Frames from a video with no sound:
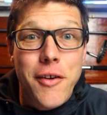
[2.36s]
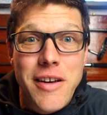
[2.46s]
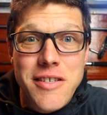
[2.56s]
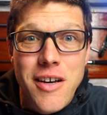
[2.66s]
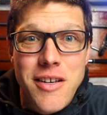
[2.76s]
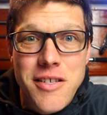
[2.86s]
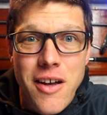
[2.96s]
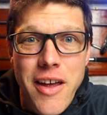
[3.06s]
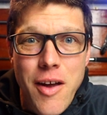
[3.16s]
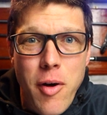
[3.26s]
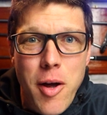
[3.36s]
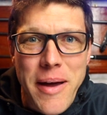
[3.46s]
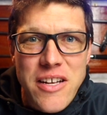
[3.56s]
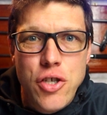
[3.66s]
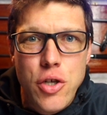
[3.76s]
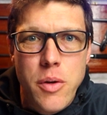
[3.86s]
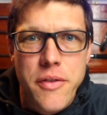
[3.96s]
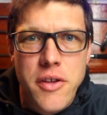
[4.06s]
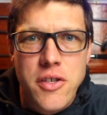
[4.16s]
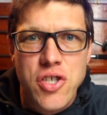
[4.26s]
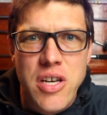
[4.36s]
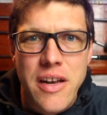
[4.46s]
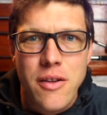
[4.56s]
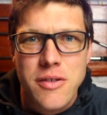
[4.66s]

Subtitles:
Good news guys, Si here, welcome back to the channel.